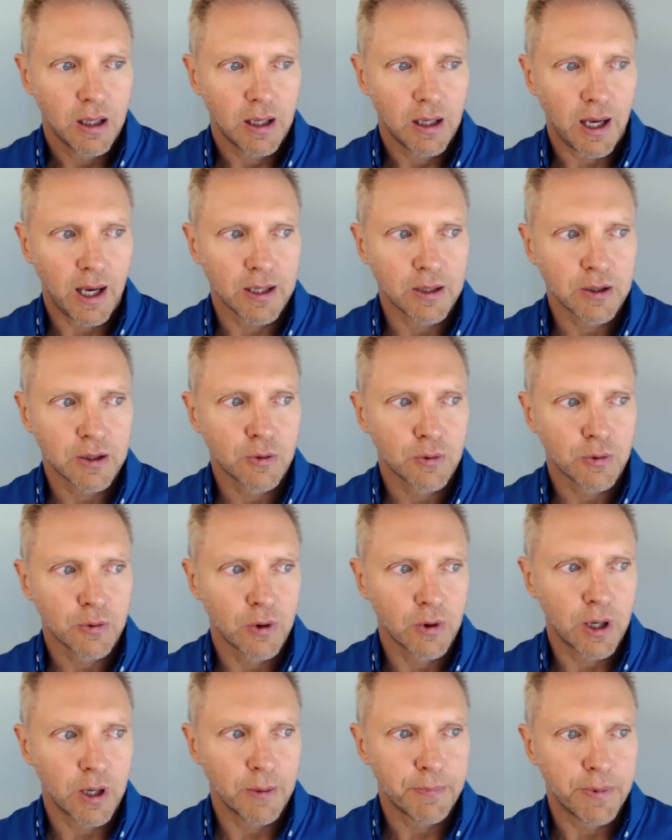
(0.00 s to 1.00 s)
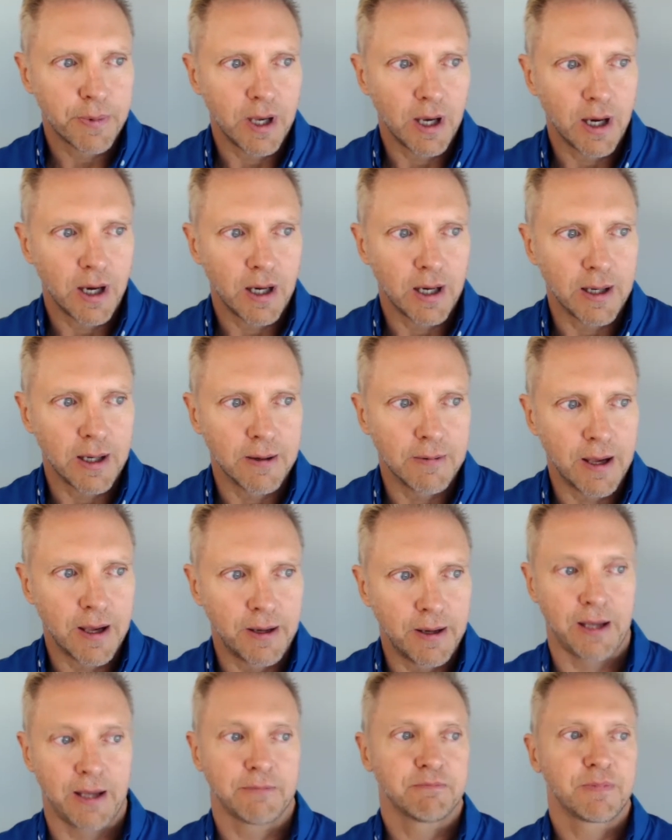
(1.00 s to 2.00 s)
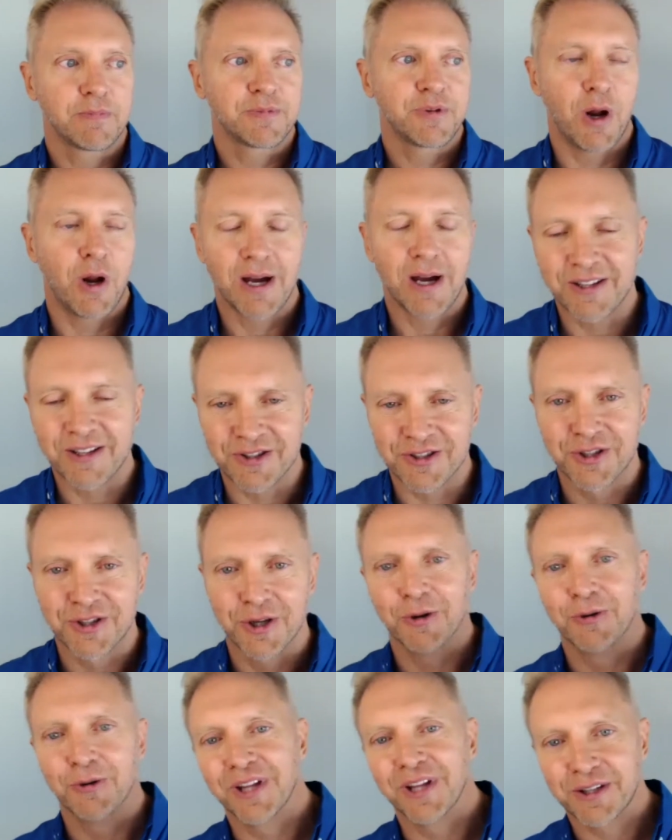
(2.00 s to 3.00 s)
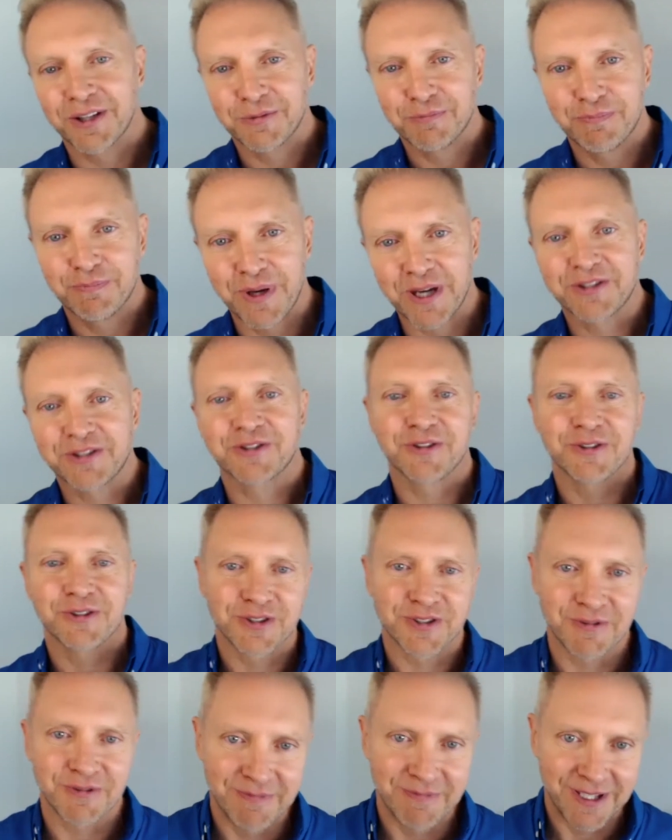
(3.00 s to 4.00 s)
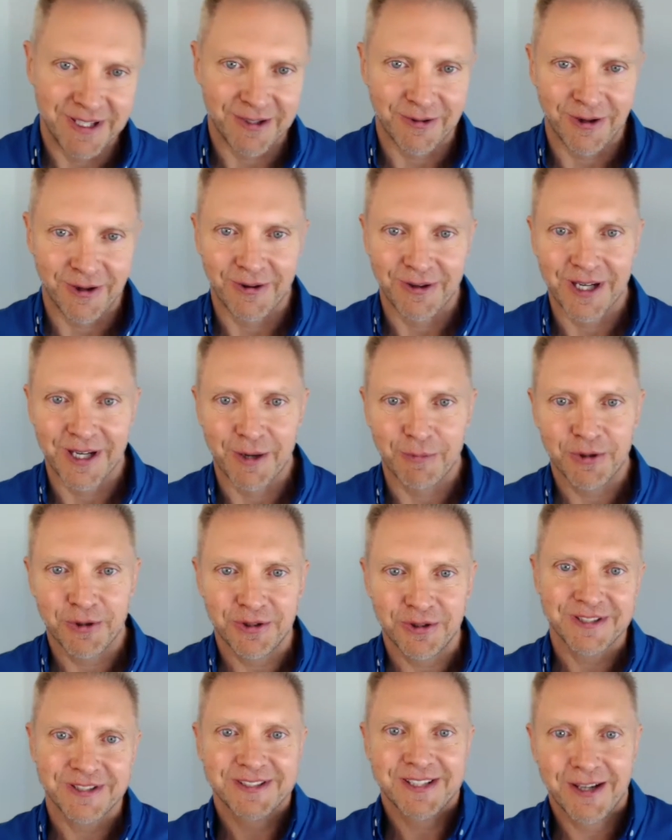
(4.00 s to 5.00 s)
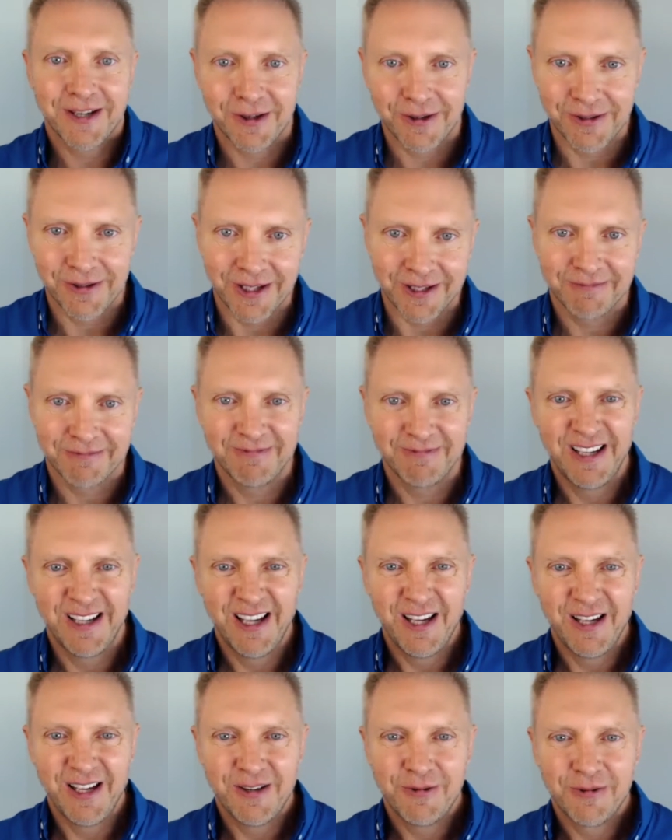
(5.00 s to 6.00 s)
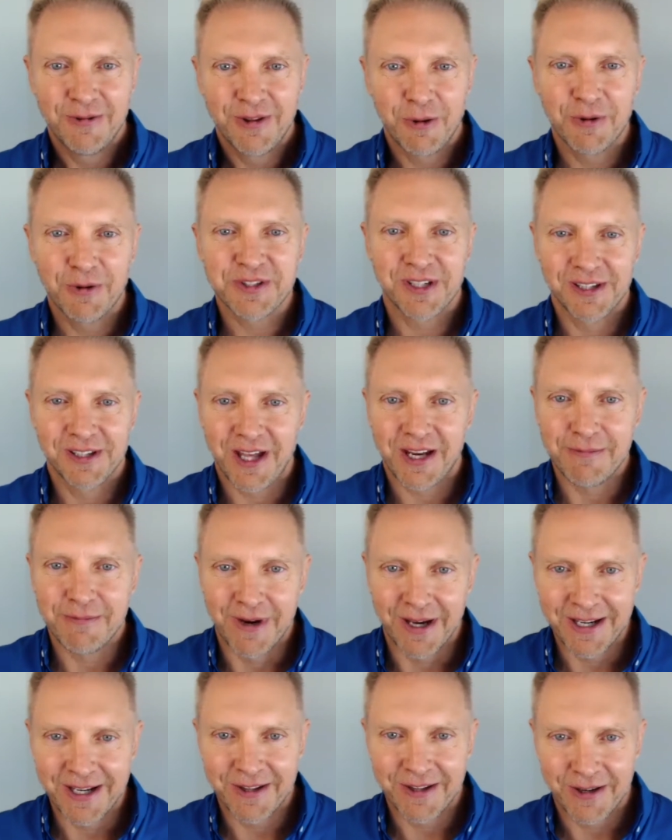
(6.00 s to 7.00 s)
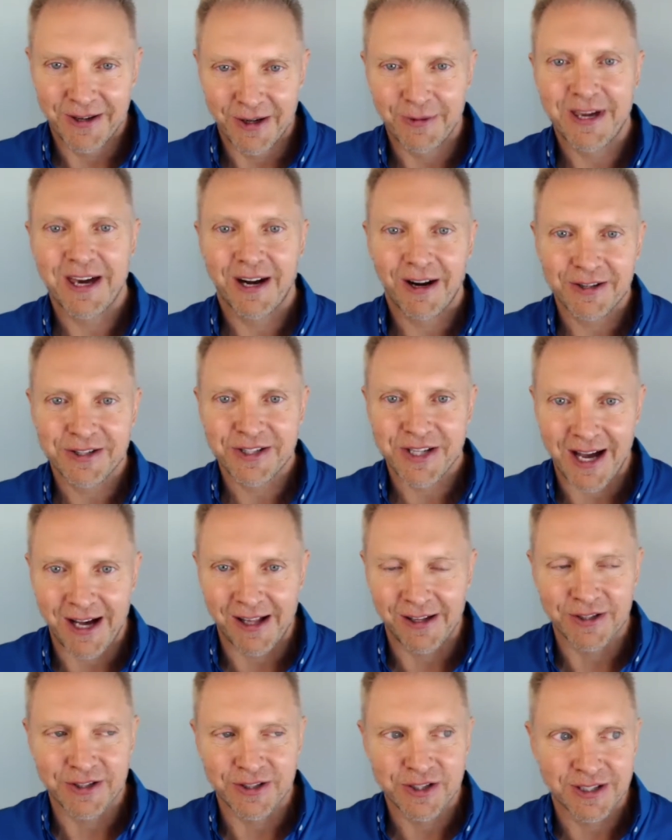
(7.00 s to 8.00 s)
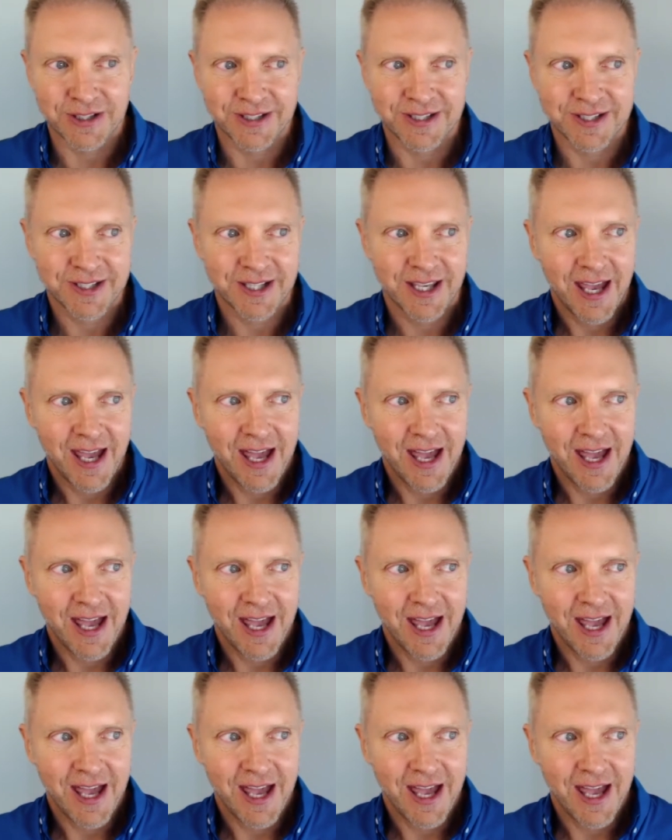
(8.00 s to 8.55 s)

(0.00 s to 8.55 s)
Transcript: I grew up, and I can show like pictures of me growing up where you could tell like there wasn't a lot of money there. We had our challenges,